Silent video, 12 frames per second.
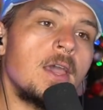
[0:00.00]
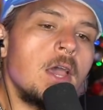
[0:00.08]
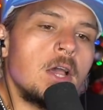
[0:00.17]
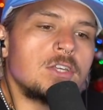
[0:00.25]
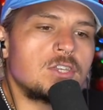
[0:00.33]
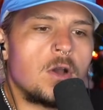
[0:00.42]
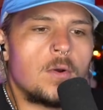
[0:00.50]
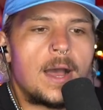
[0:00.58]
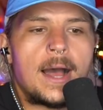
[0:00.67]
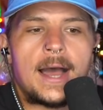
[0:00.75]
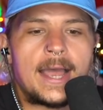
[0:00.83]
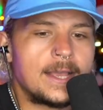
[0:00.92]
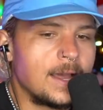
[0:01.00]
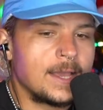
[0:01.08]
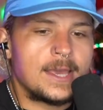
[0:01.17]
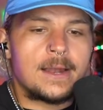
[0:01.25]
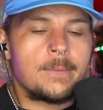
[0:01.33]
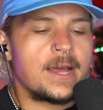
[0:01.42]
So, I
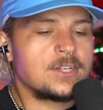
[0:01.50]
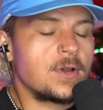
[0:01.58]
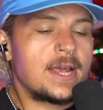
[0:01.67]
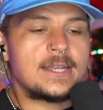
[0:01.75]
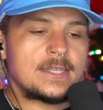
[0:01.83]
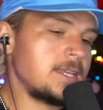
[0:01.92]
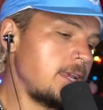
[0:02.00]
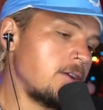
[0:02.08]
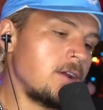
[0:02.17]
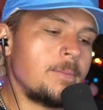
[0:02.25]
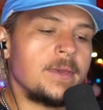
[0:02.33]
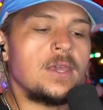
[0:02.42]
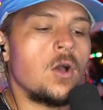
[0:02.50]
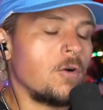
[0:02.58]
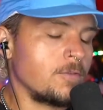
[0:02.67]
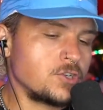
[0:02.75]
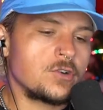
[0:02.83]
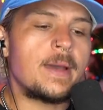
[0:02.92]
again, I'm not trying to sit here and be
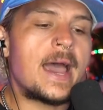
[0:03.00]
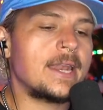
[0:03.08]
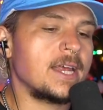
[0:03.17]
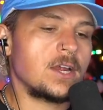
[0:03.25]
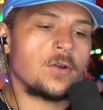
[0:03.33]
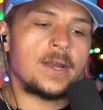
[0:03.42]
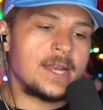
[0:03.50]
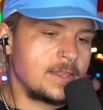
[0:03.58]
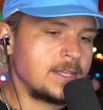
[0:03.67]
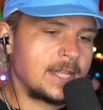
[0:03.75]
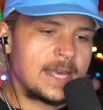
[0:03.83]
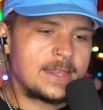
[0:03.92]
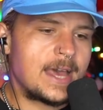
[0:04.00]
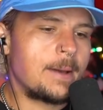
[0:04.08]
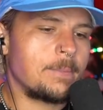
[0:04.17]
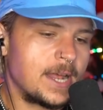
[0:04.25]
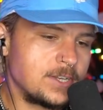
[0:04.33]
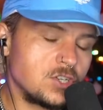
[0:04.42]
over dramatic or anything like that,
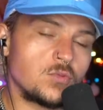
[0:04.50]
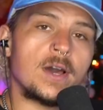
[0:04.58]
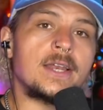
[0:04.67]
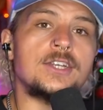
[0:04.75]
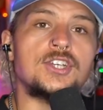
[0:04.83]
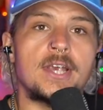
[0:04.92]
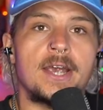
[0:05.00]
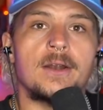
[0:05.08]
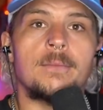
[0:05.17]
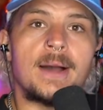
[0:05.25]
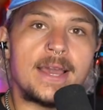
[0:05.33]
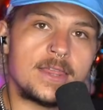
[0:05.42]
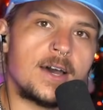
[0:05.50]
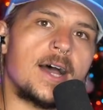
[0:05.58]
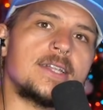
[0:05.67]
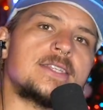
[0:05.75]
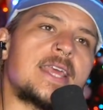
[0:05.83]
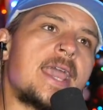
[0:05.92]
but I just wanted to share my
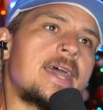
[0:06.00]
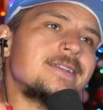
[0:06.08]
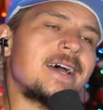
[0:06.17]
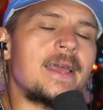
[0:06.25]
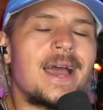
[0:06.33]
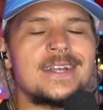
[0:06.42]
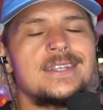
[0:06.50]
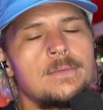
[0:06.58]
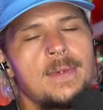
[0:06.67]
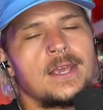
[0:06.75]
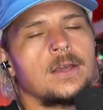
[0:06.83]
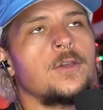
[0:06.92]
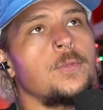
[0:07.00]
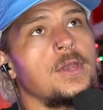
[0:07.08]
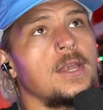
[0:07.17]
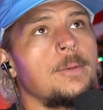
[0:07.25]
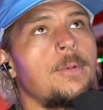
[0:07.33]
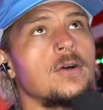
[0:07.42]
thoughts and I I did make a
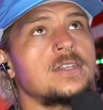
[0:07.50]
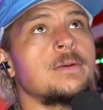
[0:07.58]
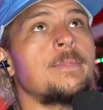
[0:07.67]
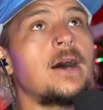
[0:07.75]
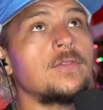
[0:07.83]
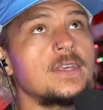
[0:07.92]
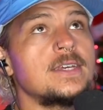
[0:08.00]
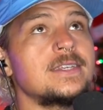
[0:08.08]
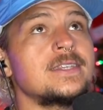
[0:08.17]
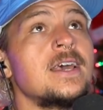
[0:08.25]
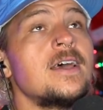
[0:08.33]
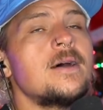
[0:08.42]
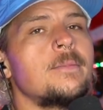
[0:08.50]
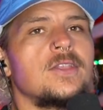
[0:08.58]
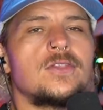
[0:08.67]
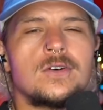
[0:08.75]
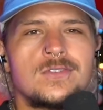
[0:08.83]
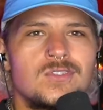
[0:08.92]
community post about this, but
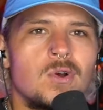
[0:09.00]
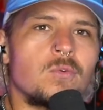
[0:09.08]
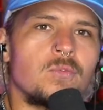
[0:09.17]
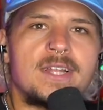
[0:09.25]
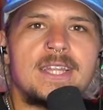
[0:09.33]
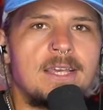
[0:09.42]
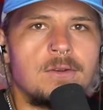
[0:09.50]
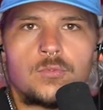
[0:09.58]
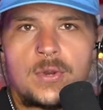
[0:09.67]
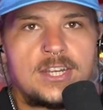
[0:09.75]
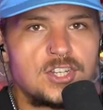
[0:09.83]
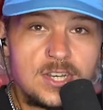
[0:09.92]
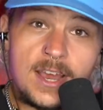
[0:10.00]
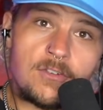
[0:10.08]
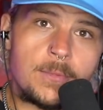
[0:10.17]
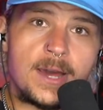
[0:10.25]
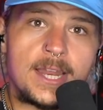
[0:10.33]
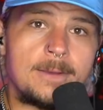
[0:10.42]
those don't really reach
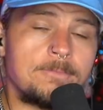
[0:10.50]
everybody.